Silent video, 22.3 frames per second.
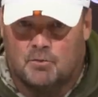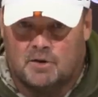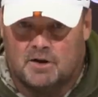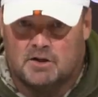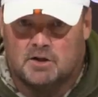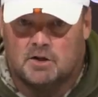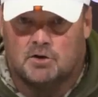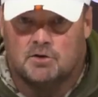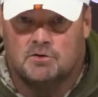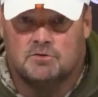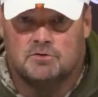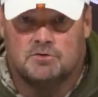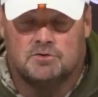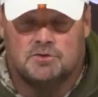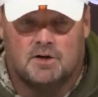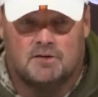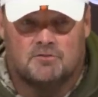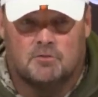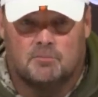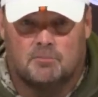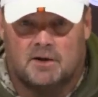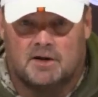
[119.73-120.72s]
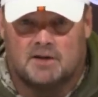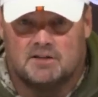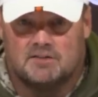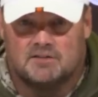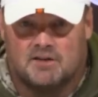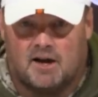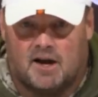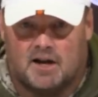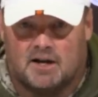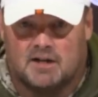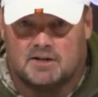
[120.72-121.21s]
windows. You have to make
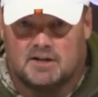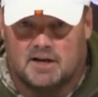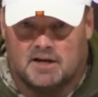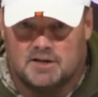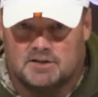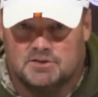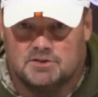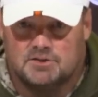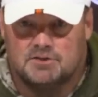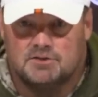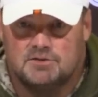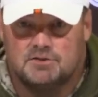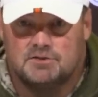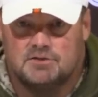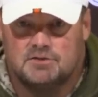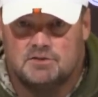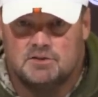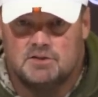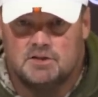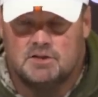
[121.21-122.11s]
tight catches,